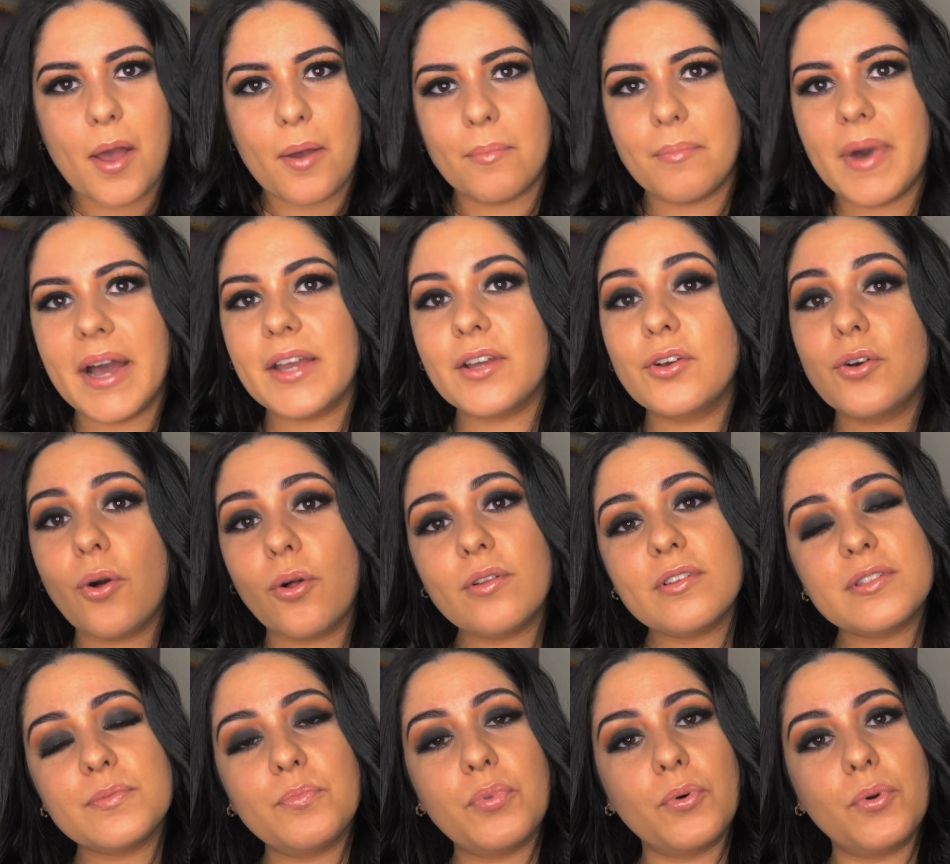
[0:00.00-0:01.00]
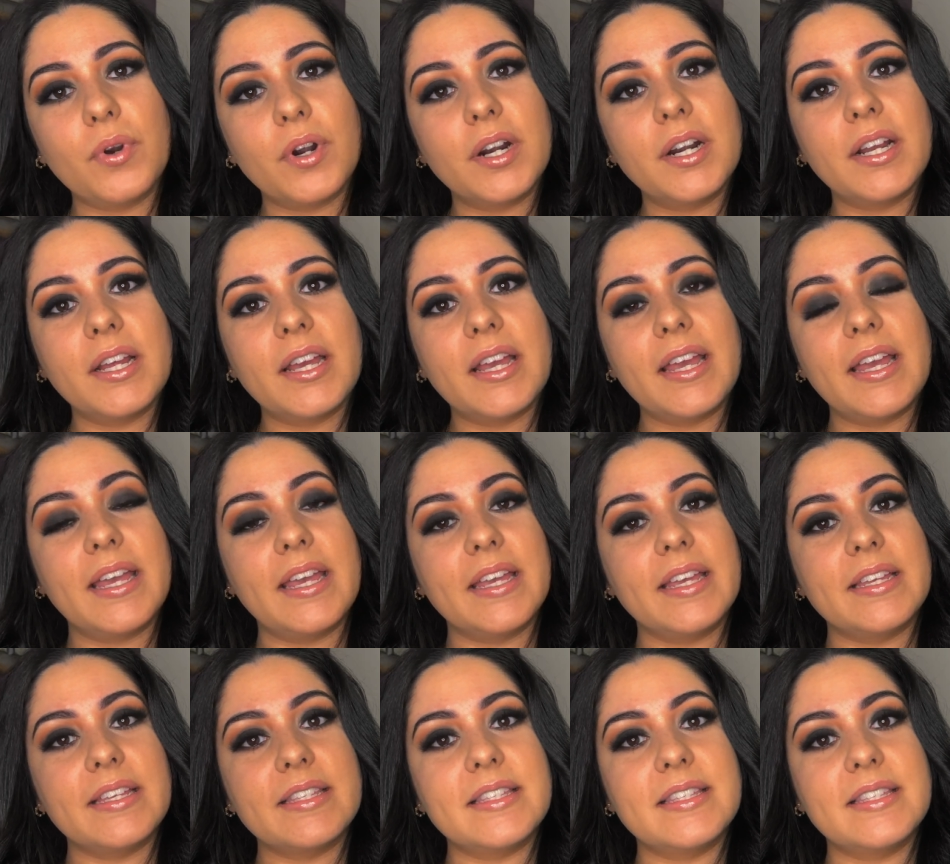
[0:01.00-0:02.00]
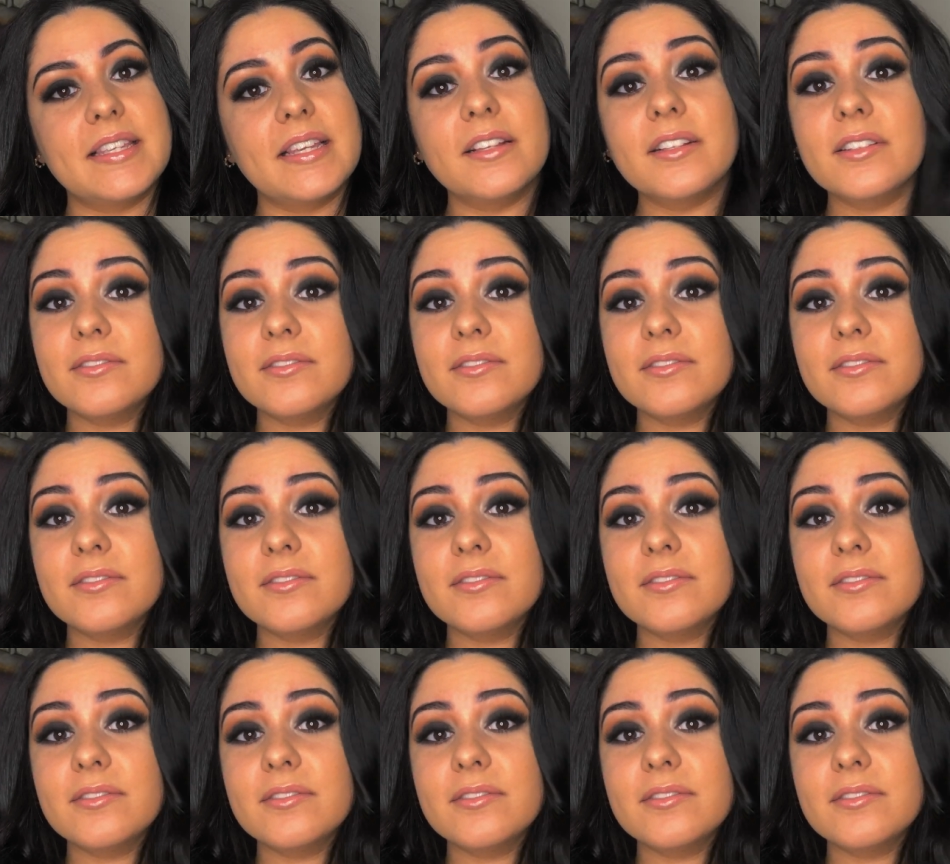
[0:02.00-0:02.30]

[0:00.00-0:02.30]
My goals board is,